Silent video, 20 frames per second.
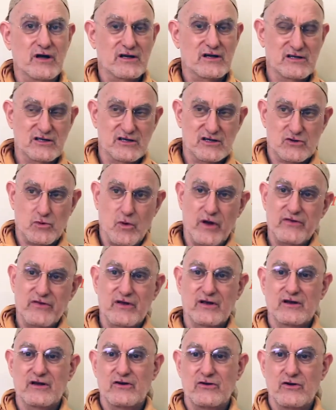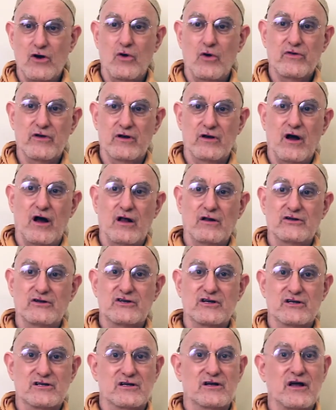Because it's one thing to know the knowledge,
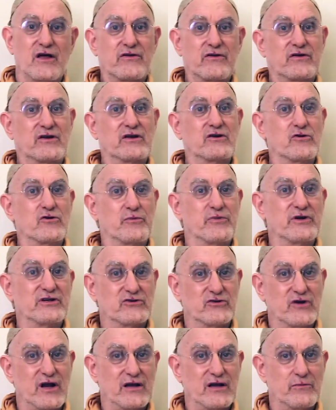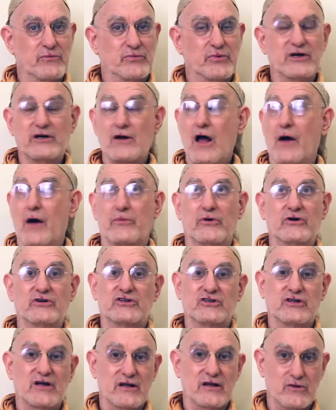it's another thing to
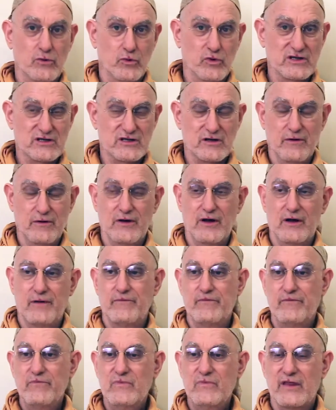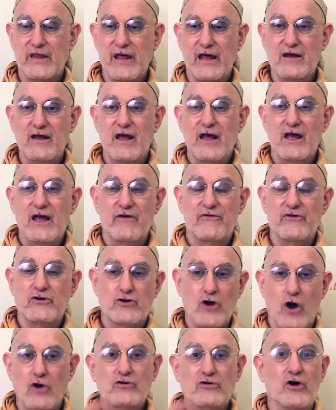appreciate the wisdom. Then if you
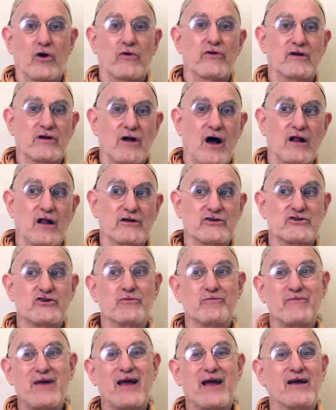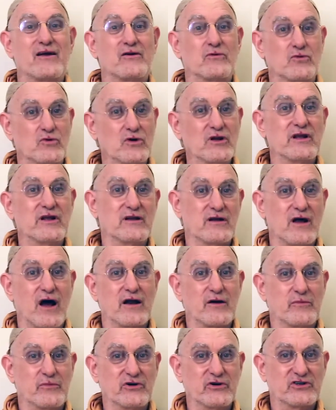don't know the knowledge, you may really not
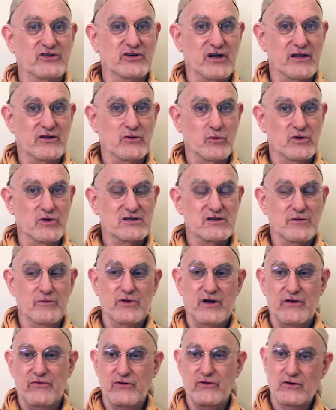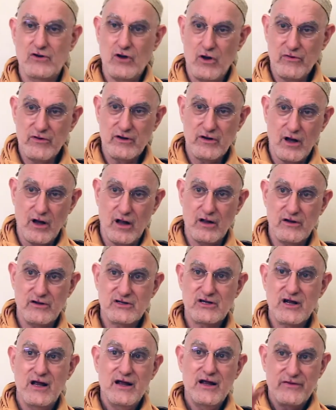appreciate the wisdom. But if you know the knowledge,
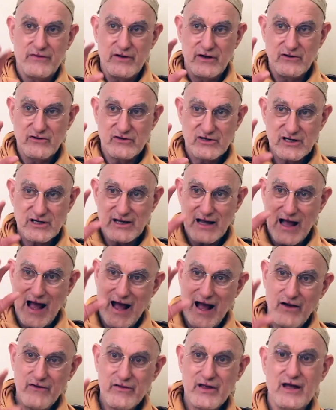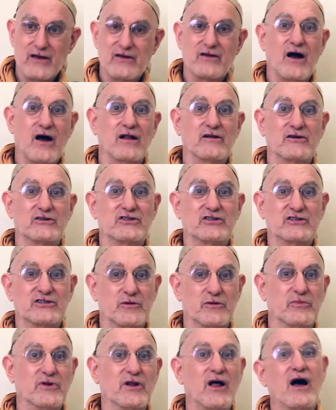then you see how that knowledge is
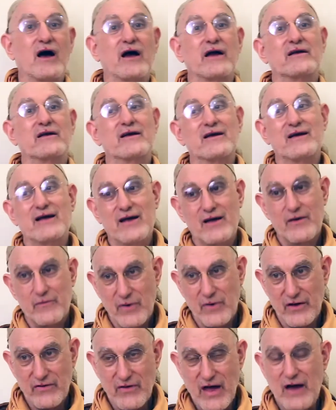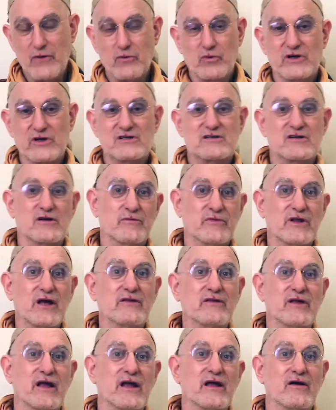applied by that wisdom, then
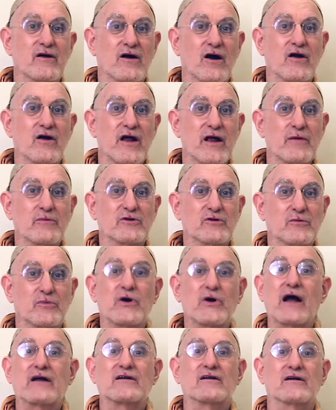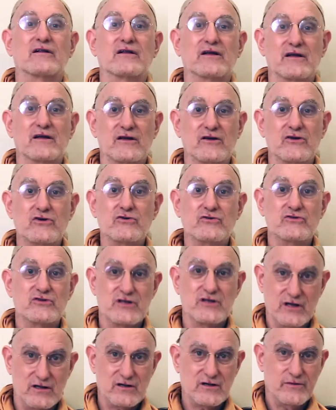they are able to practically use
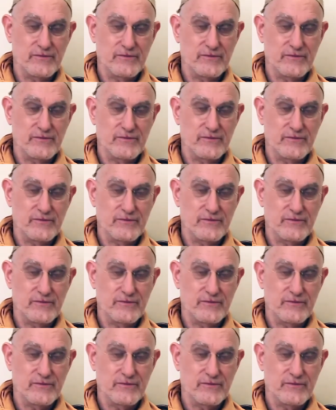it.